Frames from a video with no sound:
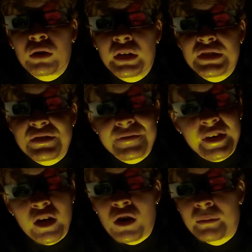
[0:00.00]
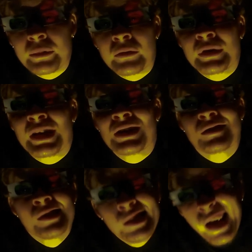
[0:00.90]
girl gets a freaking harpoon
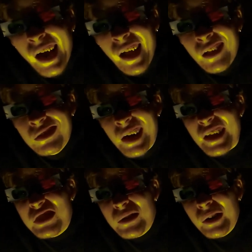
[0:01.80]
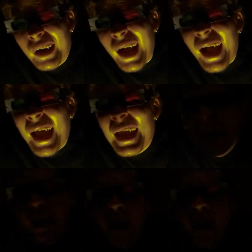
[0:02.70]
gun right through her eye.